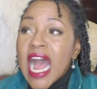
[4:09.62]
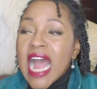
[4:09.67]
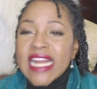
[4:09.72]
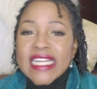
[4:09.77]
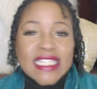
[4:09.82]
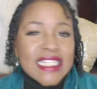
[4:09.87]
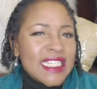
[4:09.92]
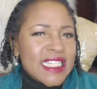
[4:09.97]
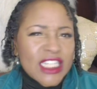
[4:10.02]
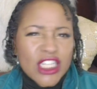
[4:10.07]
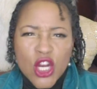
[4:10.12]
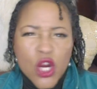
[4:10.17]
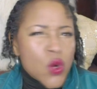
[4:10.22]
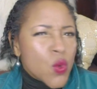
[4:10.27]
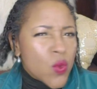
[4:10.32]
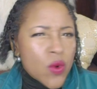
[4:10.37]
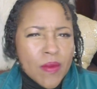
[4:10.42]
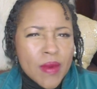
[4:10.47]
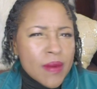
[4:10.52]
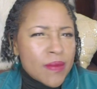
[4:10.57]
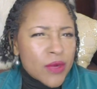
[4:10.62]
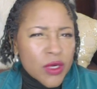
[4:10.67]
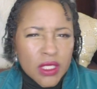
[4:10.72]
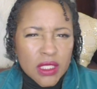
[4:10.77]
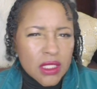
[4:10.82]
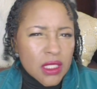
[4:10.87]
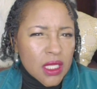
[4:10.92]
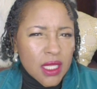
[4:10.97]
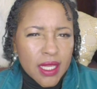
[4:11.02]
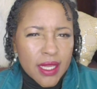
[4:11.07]
I don't remember
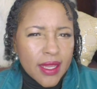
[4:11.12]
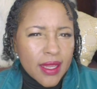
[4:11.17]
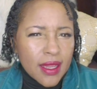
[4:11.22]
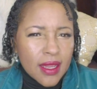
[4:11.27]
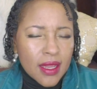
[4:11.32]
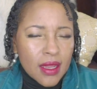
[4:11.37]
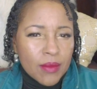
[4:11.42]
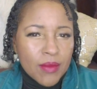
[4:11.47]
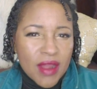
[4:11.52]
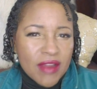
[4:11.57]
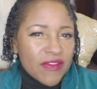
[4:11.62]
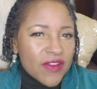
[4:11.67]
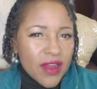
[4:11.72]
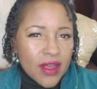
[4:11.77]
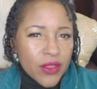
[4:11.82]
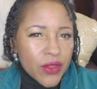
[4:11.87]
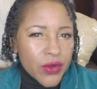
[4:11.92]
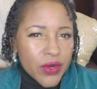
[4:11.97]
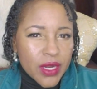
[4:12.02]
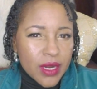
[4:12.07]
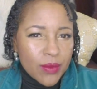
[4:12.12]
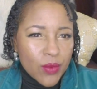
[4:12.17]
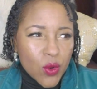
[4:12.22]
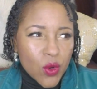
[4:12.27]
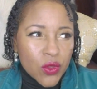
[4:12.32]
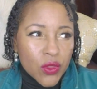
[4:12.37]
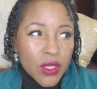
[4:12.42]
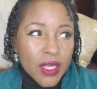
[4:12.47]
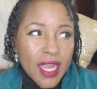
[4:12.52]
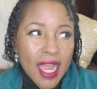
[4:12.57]
seeing my father
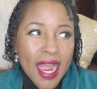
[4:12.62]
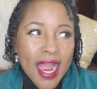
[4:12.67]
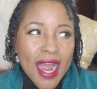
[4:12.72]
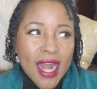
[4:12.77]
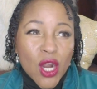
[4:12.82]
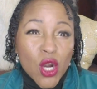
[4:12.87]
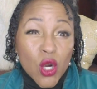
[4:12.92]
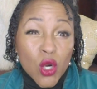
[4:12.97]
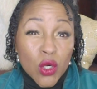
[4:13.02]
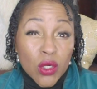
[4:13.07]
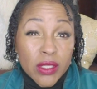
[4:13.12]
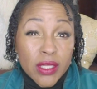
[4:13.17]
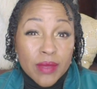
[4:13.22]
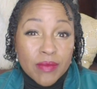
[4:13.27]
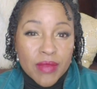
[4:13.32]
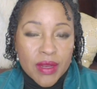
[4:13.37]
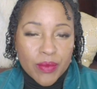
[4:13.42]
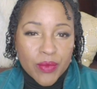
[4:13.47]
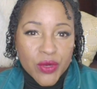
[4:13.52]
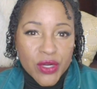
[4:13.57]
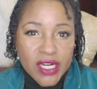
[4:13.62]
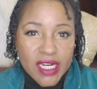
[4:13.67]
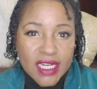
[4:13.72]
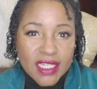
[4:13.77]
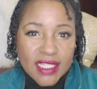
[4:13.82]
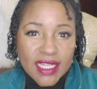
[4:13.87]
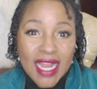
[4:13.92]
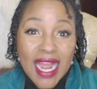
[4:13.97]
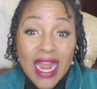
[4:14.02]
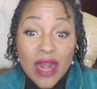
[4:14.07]
anymore. Like, I had early
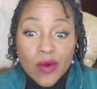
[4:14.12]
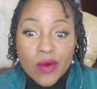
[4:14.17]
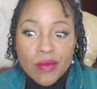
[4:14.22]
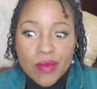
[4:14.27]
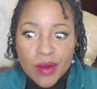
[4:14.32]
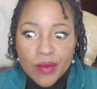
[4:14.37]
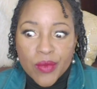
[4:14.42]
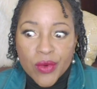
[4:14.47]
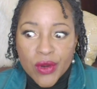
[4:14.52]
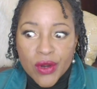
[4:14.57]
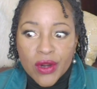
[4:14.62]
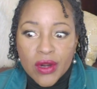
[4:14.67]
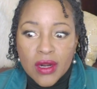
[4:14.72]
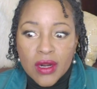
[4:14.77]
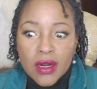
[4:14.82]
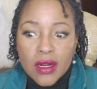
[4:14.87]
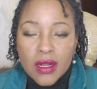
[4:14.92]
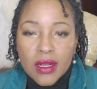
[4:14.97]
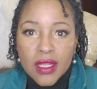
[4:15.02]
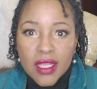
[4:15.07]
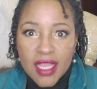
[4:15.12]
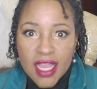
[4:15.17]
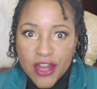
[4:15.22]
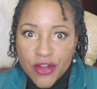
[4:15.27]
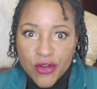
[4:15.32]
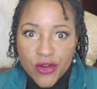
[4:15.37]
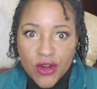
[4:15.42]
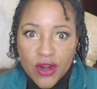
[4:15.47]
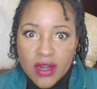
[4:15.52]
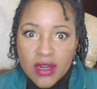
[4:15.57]
memories. Like, I remember
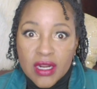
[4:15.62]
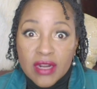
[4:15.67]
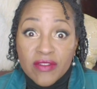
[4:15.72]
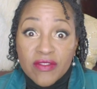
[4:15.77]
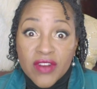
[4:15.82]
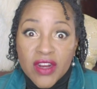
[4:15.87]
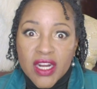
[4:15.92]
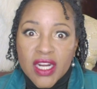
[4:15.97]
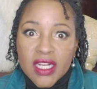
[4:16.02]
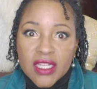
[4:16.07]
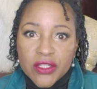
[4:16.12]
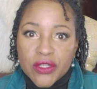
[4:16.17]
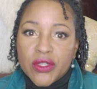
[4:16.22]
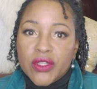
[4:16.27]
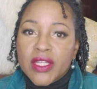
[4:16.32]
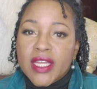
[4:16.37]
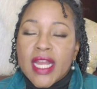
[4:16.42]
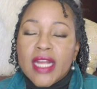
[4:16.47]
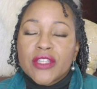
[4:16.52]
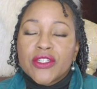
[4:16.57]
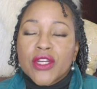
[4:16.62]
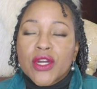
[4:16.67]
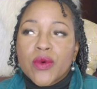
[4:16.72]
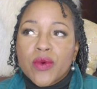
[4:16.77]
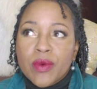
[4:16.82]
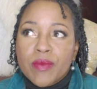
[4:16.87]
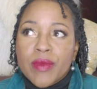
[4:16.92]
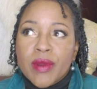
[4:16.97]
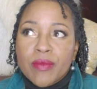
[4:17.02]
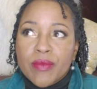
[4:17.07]
kindergarten very clearly. I don't
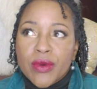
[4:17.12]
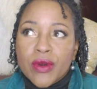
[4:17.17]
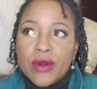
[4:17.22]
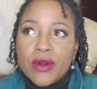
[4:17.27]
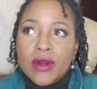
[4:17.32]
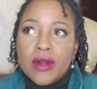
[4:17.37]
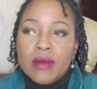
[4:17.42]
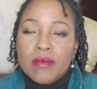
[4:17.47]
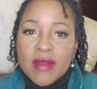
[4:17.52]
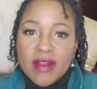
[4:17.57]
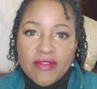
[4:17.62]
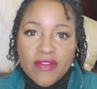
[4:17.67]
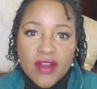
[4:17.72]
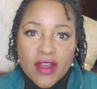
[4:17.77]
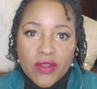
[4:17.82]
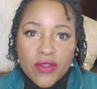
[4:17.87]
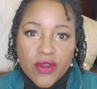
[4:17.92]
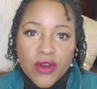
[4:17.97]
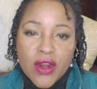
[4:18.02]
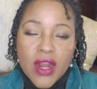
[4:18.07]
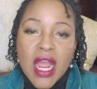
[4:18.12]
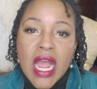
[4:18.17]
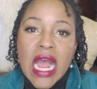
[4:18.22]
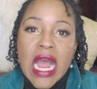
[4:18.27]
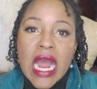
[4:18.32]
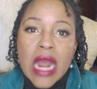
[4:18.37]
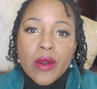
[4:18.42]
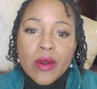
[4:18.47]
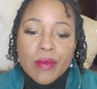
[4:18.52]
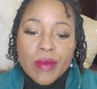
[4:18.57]
remember my father.
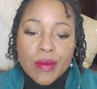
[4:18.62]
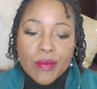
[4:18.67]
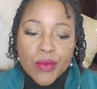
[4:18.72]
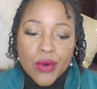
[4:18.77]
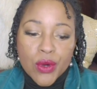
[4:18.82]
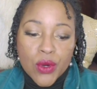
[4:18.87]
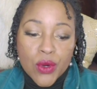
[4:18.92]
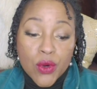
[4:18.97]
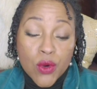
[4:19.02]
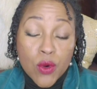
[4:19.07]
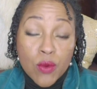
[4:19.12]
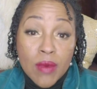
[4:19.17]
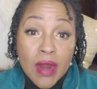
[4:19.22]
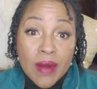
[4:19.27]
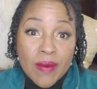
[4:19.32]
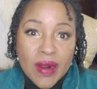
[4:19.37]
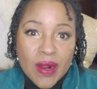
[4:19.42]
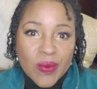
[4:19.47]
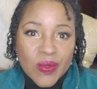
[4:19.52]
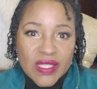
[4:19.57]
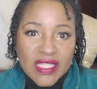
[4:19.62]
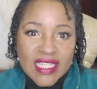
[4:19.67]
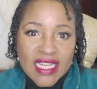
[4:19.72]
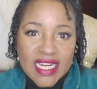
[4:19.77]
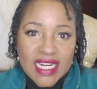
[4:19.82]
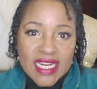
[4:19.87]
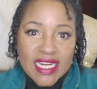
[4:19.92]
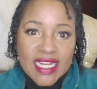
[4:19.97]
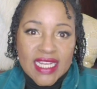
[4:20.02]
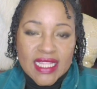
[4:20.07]
I remember who my mom was
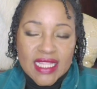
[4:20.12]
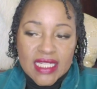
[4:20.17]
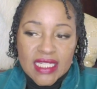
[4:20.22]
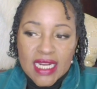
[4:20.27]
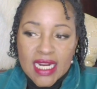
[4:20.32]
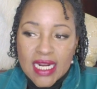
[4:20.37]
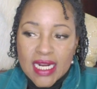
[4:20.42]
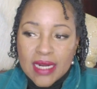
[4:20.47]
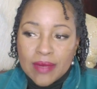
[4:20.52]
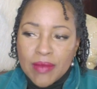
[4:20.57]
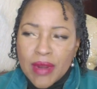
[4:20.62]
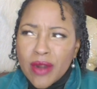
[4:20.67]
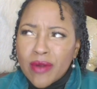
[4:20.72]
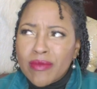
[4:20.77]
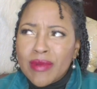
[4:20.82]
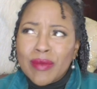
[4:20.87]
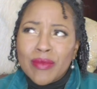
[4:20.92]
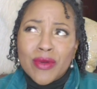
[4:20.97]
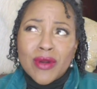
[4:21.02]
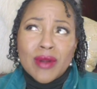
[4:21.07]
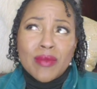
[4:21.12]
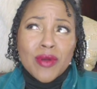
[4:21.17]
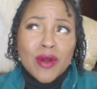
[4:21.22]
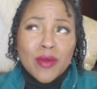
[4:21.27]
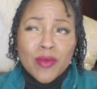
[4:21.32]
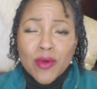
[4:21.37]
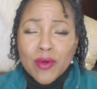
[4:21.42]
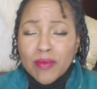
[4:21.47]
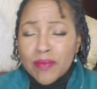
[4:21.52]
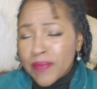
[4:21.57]
dating at the time. I remember a
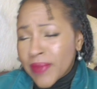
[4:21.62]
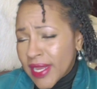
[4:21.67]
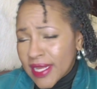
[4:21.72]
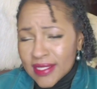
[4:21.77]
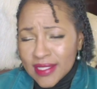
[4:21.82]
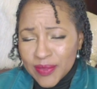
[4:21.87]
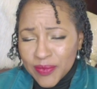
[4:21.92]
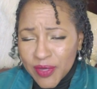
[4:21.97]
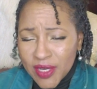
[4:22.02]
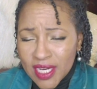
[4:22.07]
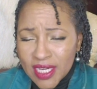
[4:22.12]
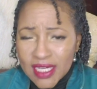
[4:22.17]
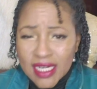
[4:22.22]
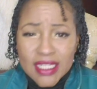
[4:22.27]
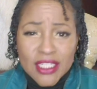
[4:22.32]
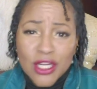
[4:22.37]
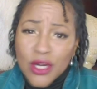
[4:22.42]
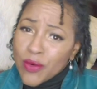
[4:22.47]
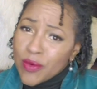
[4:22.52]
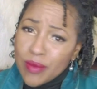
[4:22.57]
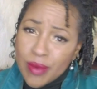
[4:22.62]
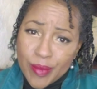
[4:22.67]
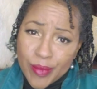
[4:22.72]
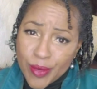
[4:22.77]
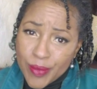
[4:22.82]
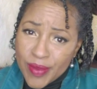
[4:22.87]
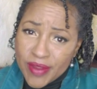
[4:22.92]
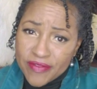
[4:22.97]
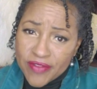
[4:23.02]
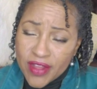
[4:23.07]
purple bedspread. I don't
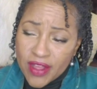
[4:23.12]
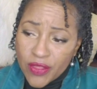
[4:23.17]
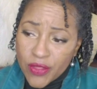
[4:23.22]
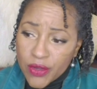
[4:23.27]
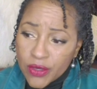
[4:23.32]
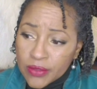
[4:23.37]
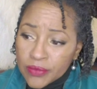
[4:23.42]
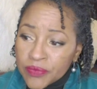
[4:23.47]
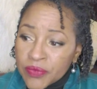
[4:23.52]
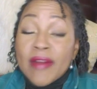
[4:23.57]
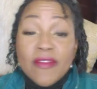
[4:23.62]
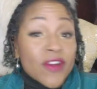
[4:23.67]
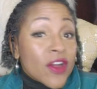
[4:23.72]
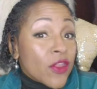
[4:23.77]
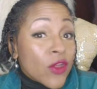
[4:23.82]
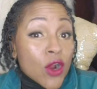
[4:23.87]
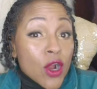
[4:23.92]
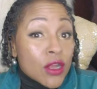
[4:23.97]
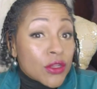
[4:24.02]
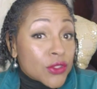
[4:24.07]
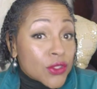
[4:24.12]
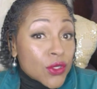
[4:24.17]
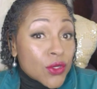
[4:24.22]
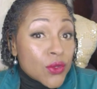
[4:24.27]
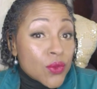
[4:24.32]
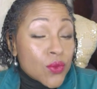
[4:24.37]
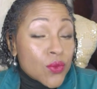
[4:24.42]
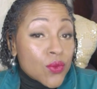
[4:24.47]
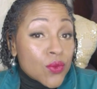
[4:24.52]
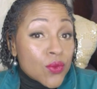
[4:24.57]
remember my father. My father
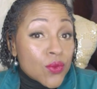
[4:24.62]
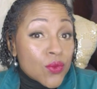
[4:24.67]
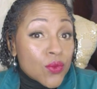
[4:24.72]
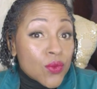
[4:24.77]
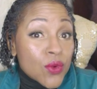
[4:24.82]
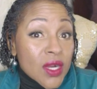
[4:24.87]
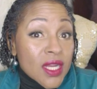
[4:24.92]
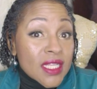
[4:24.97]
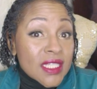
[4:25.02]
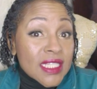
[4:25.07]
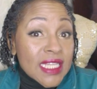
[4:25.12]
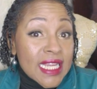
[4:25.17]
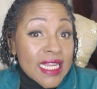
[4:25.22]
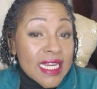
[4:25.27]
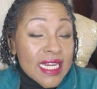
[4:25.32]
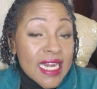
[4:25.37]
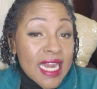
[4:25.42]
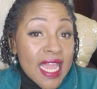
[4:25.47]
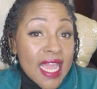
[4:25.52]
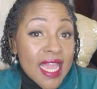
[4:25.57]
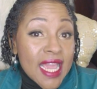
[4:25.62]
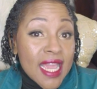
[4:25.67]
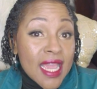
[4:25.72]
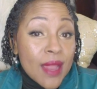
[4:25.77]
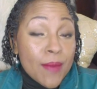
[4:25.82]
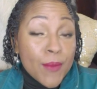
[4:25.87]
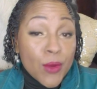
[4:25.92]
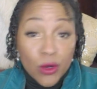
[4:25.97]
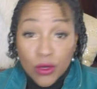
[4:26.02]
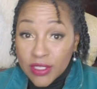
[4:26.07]
also was in
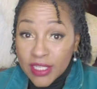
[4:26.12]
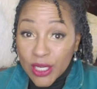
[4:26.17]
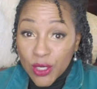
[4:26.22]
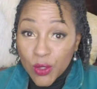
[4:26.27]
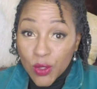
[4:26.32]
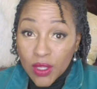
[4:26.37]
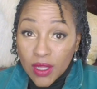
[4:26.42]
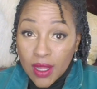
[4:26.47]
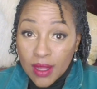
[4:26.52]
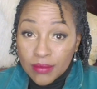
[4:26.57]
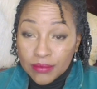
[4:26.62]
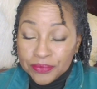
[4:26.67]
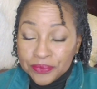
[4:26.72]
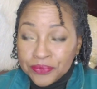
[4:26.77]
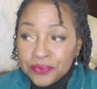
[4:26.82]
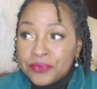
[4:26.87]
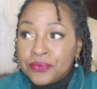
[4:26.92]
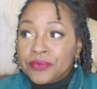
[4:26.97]
a motorcycle club.